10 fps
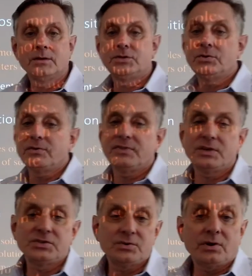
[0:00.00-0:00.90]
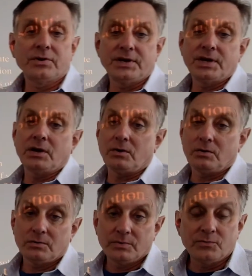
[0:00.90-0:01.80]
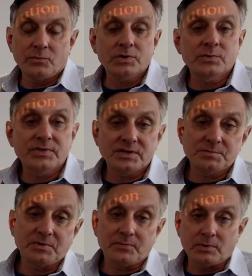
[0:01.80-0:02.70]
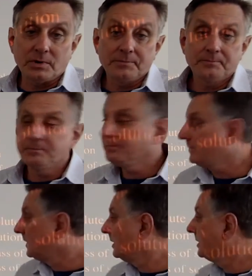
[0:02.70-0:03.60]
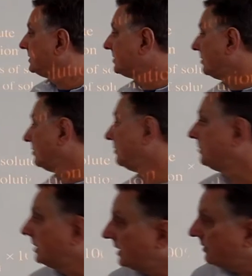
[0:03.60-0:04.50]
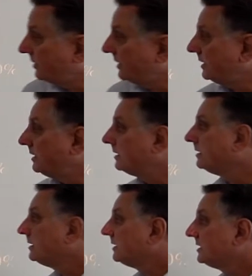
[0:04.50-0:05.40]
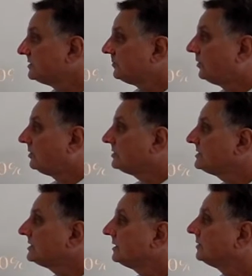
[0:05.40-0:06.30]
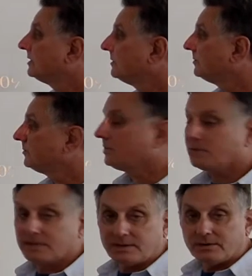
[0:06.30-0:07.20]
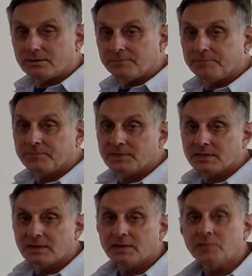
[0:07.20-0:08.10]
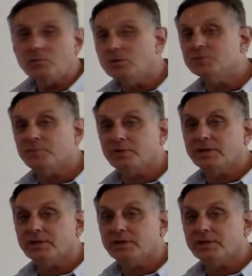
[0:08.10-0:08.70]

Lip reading: 2 of these you already know. We've worked with these before. So molarity is moles per liter. Moles per